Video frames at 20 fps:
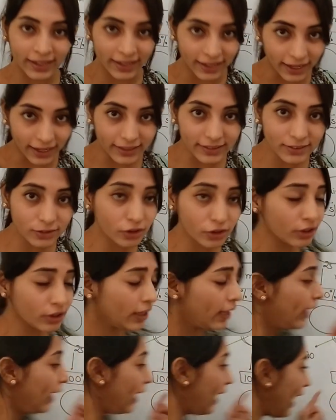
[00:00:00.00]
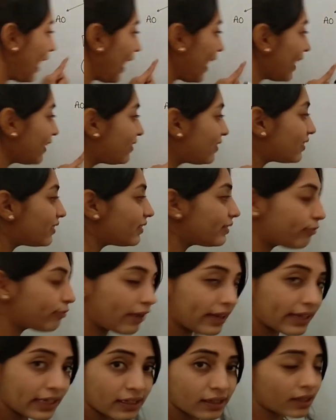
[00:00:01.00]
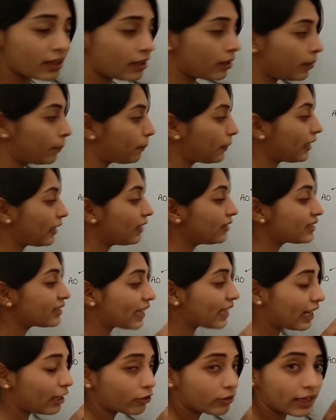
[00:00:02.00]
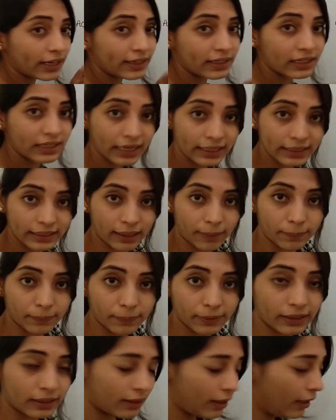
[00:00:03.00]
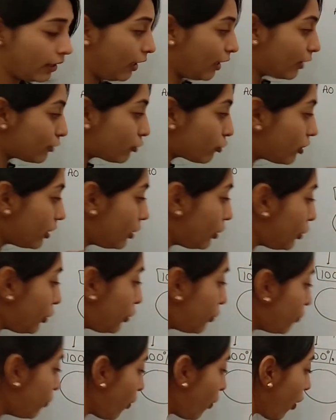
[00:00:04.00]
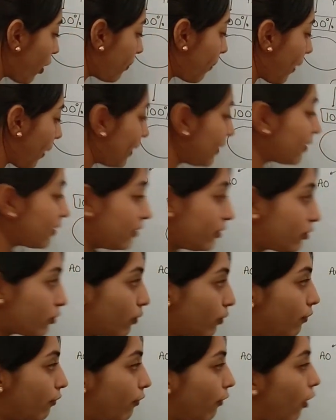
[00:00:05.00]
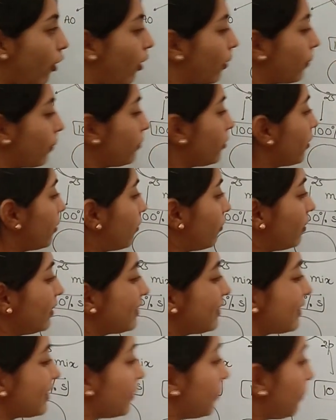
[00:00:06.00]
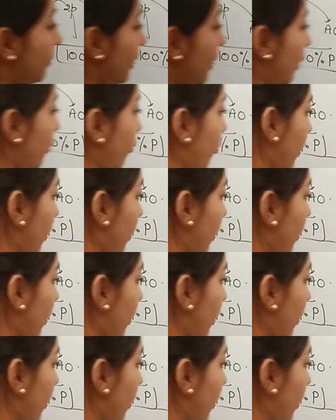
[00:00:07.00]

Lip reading: Understood? S is spherical, P is elongated and dumbbell. So the new orbital so formed will simply look